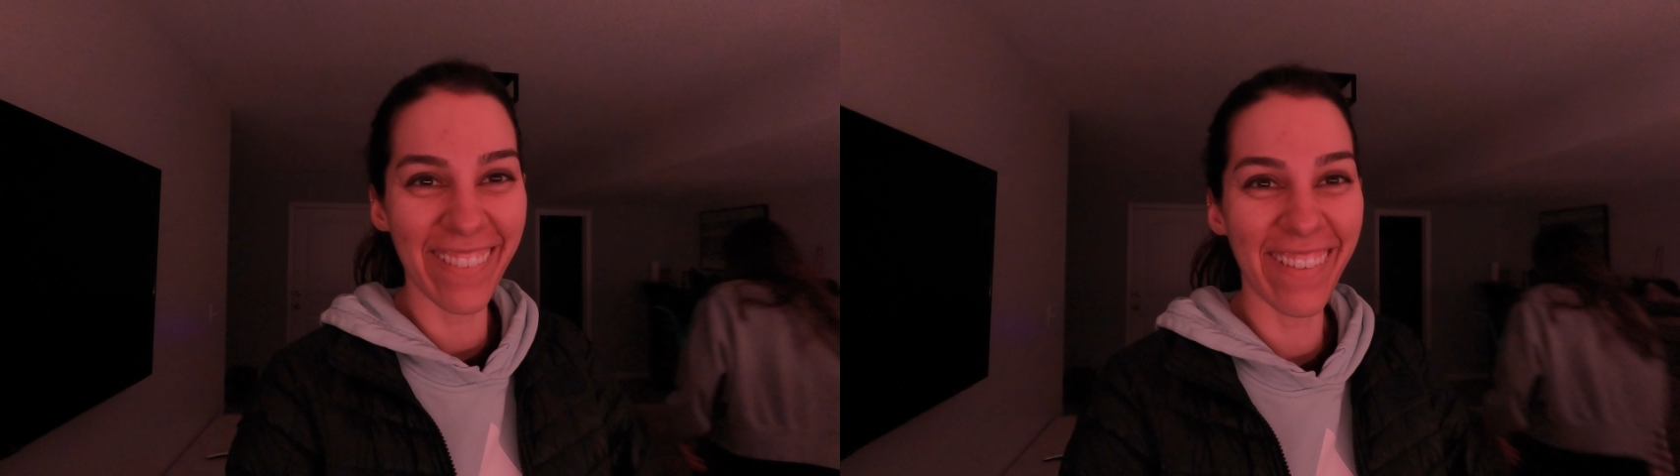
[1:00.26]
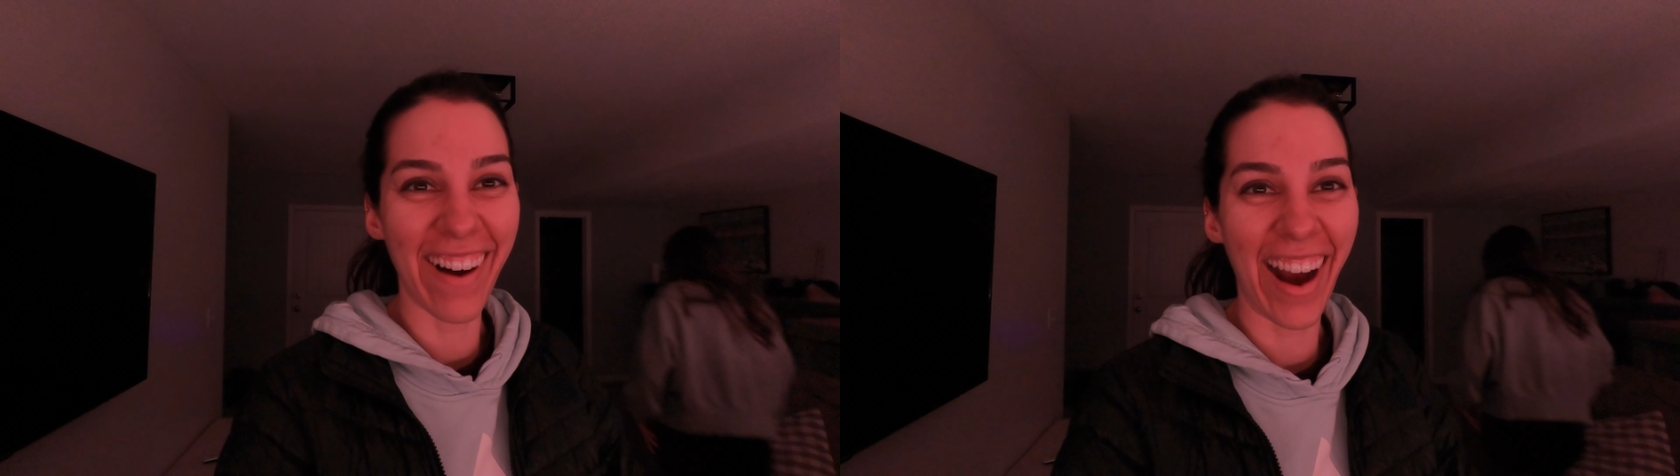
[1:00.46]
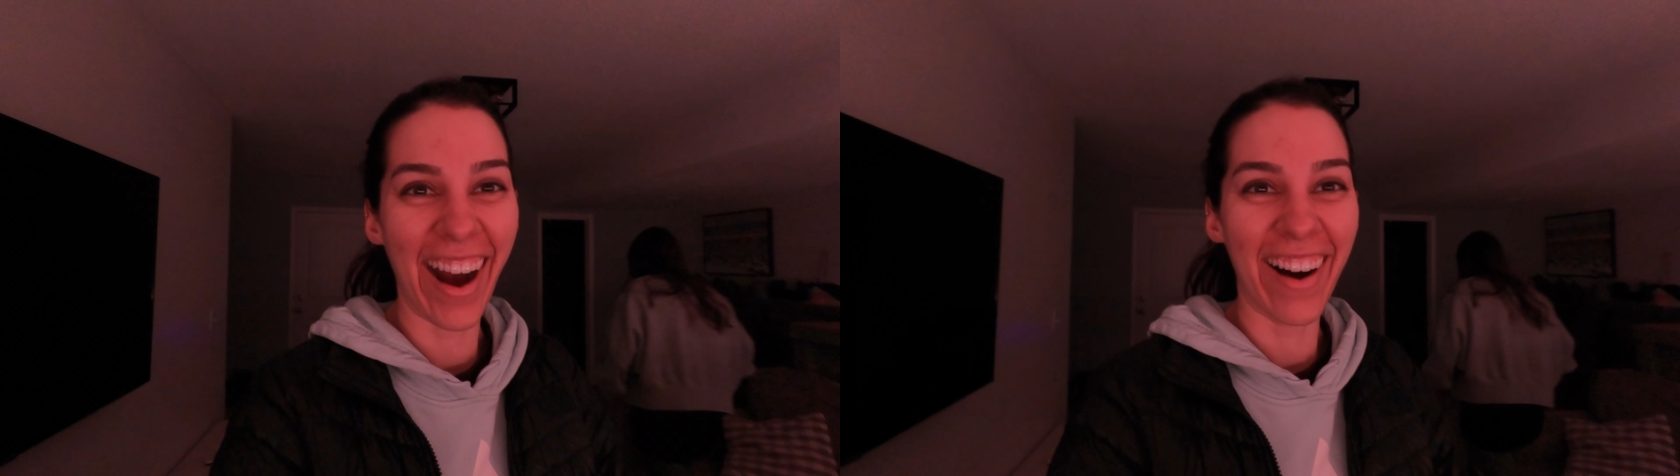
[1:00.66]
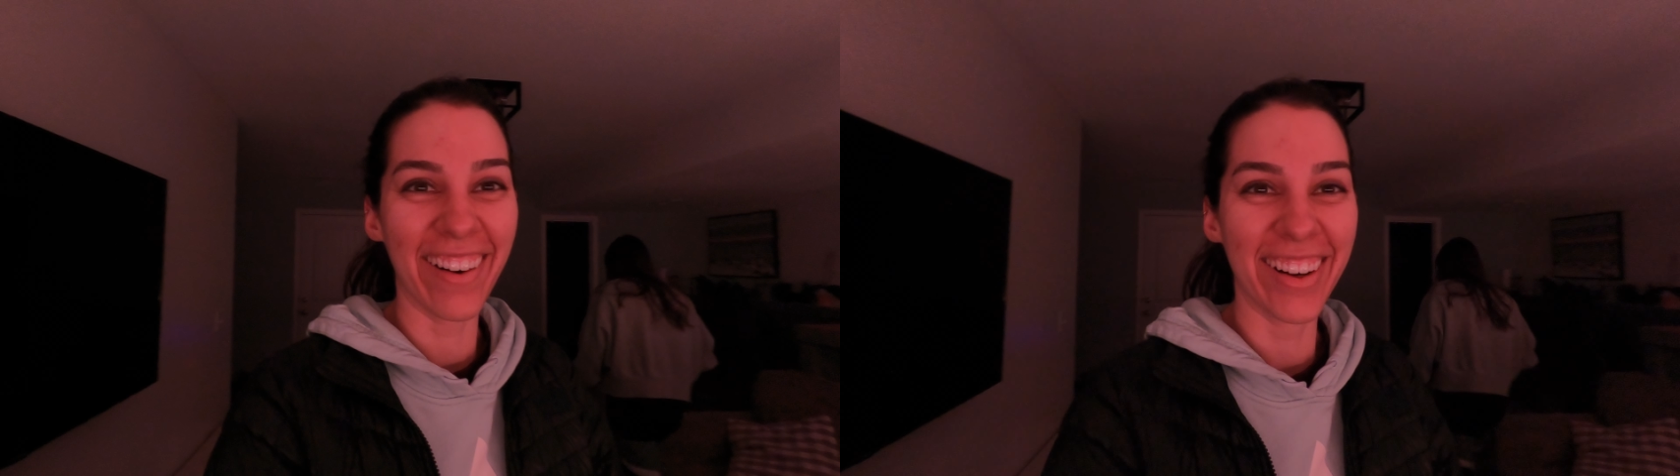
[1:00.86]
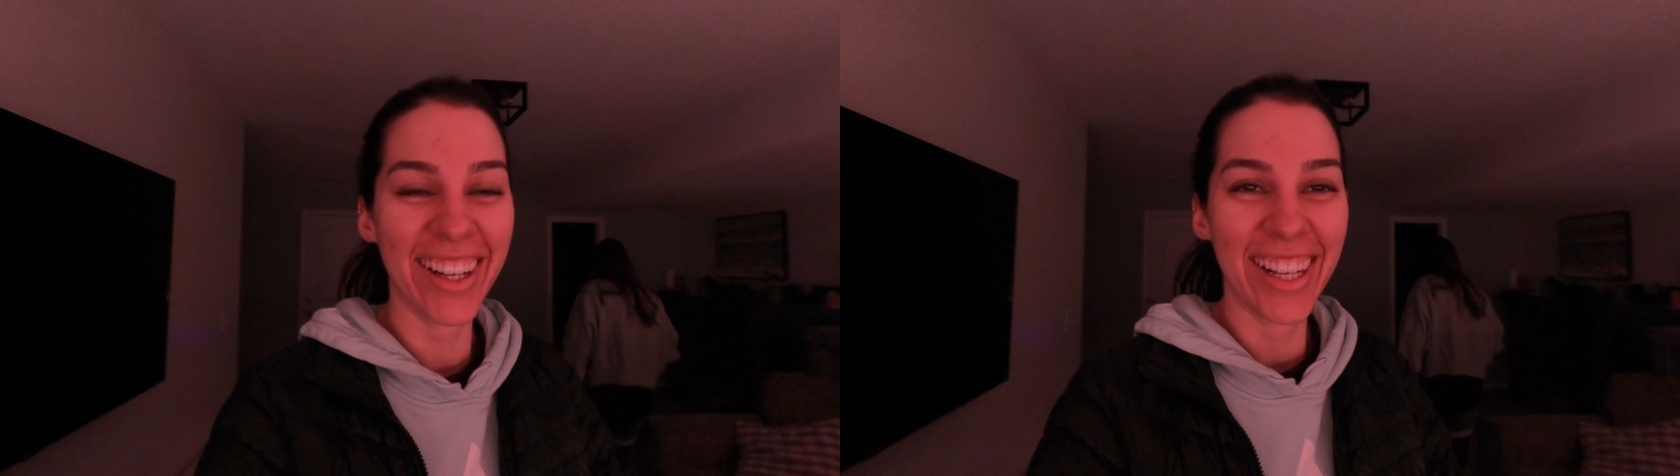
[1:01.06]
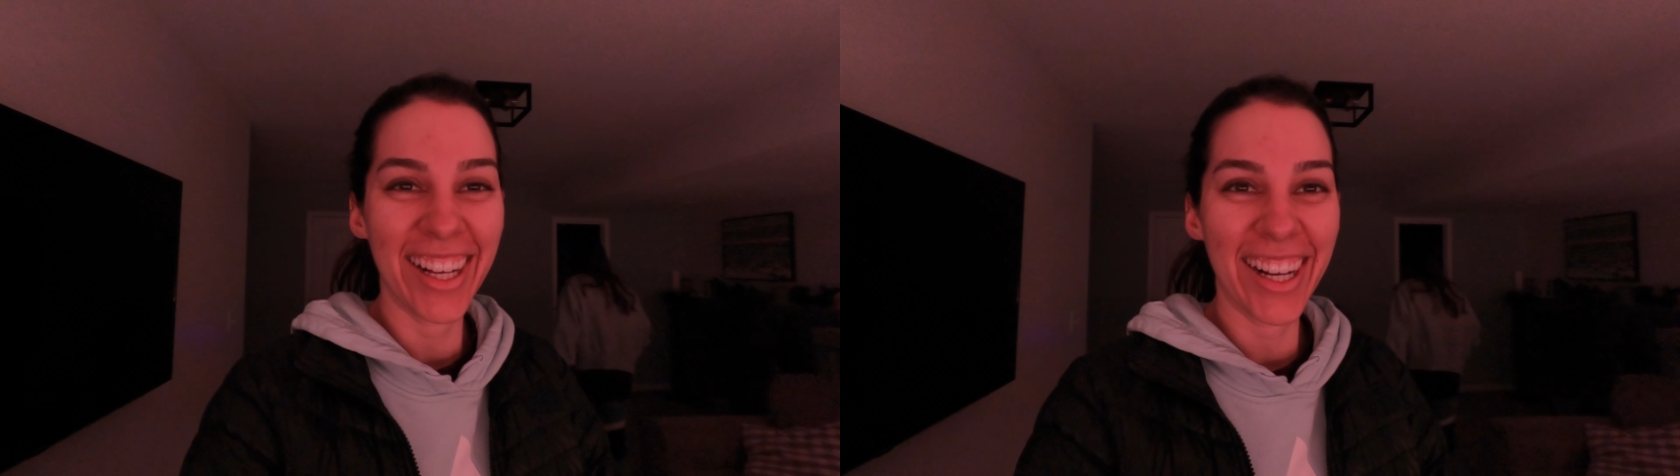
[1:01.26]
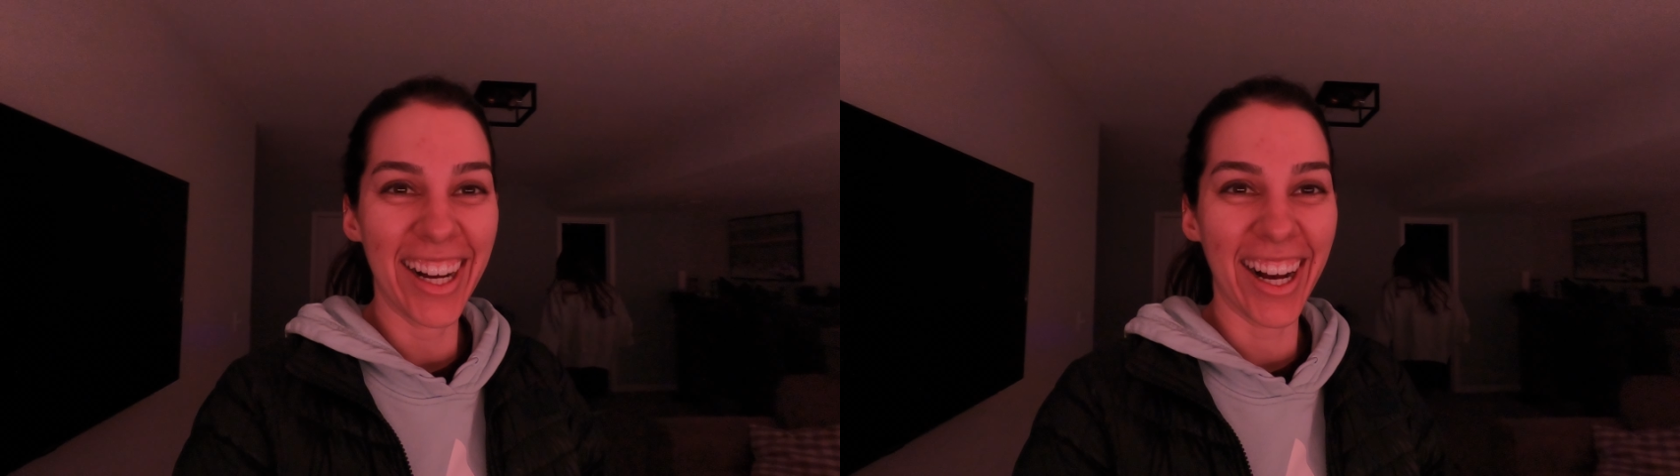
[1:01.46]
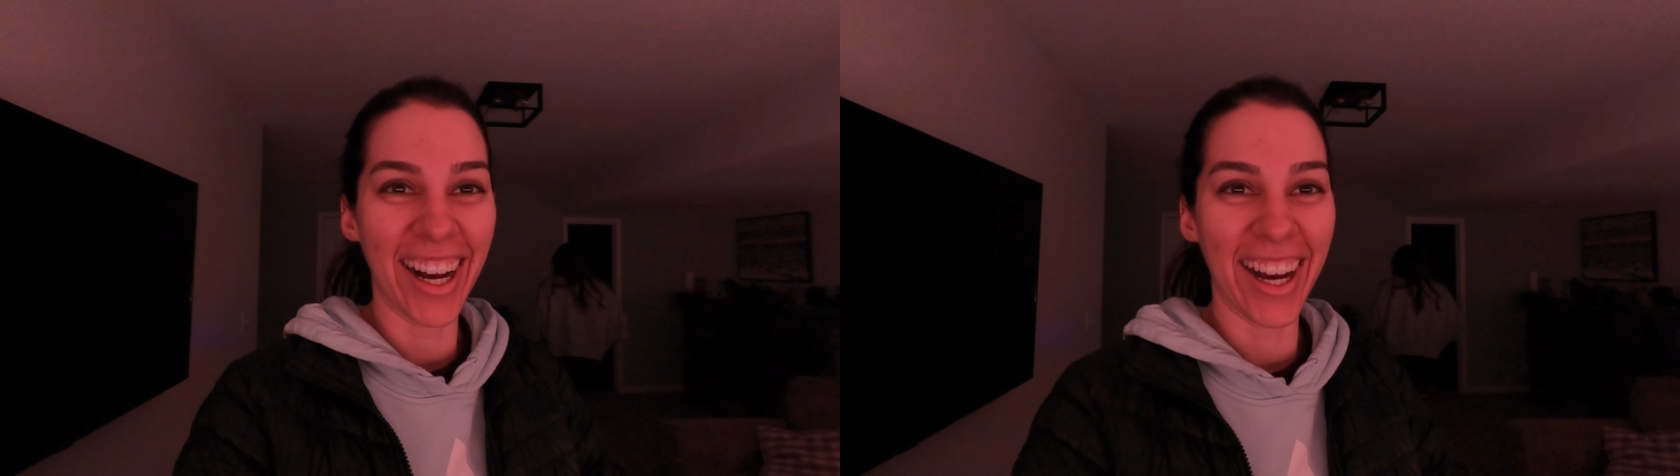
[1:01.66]
wow.
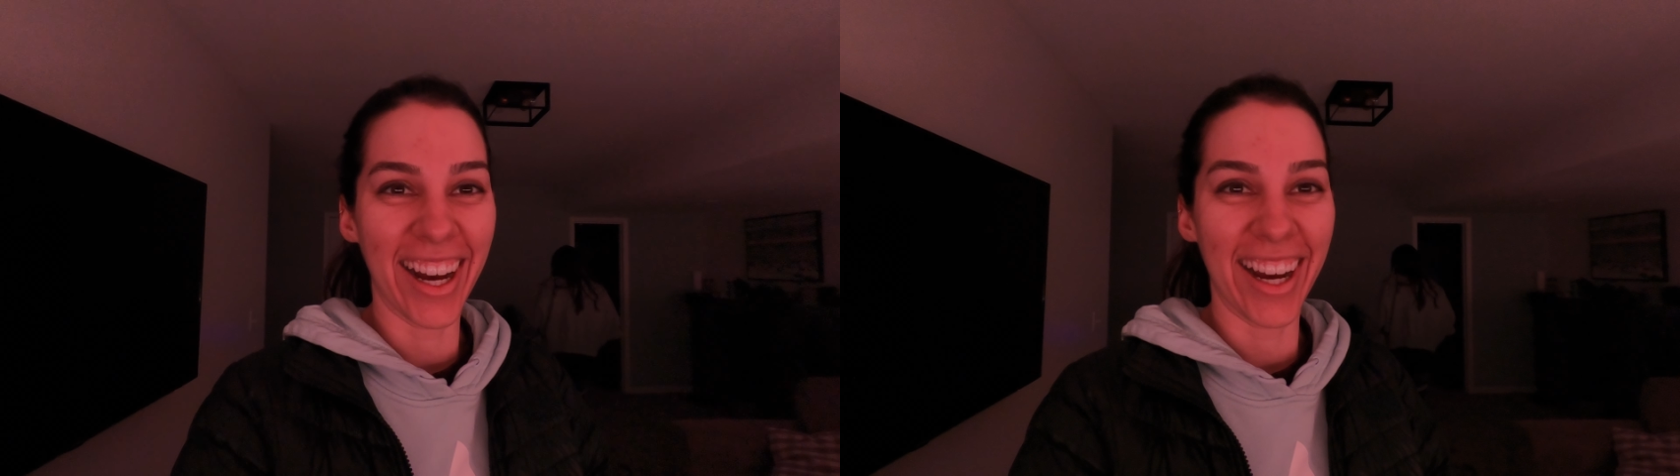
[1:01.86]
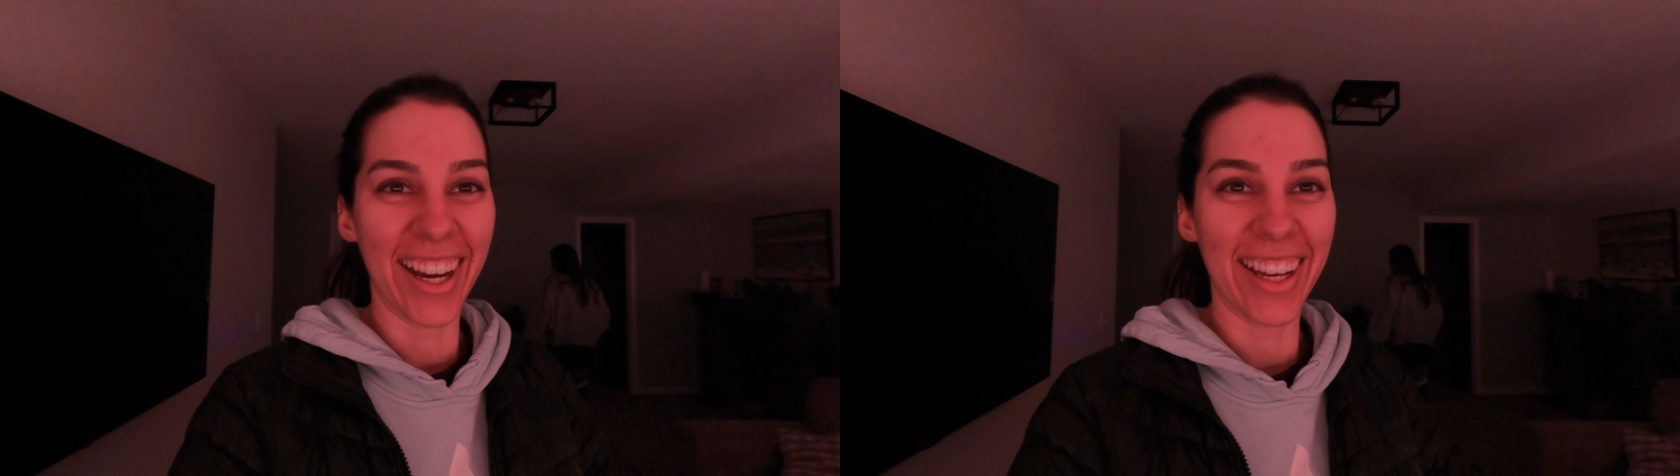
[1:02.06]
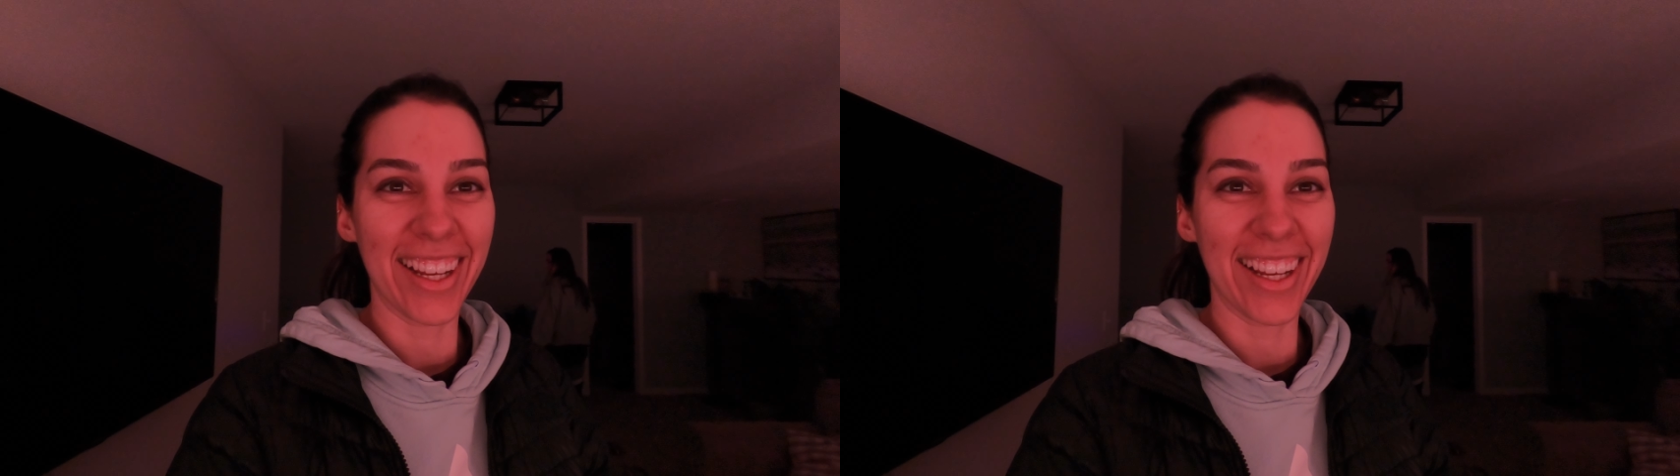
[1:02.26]
Uh,